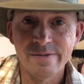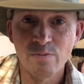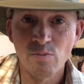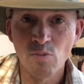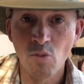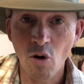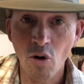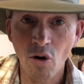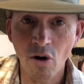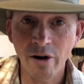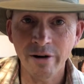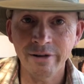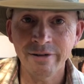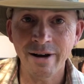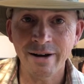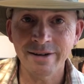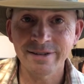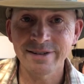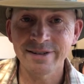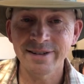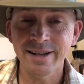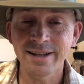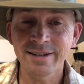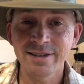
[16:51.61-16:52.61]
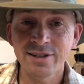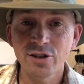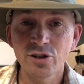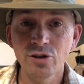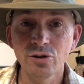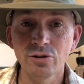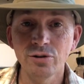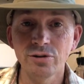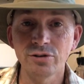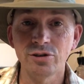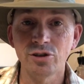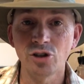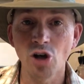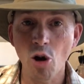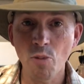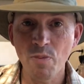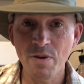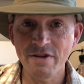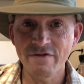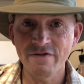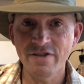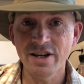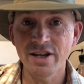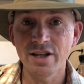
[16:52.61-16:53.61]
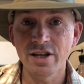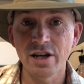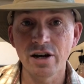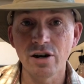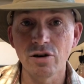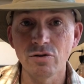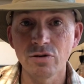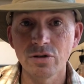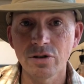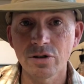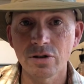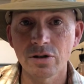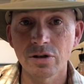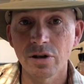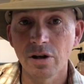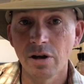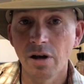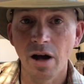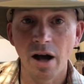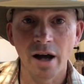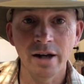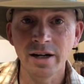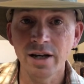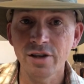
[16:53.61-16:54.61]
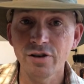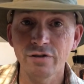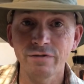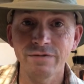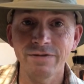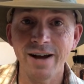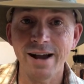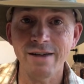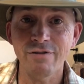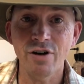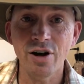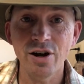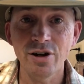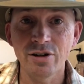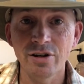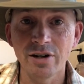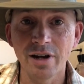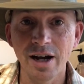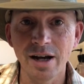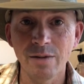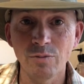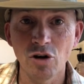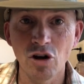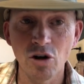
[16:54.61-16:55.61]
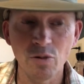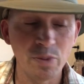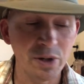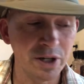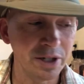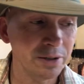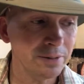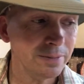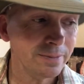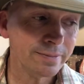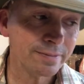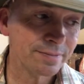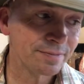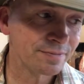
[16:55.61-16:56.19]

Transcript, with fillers: more nonsensical, dopey videos. Another 500, I'm hoping.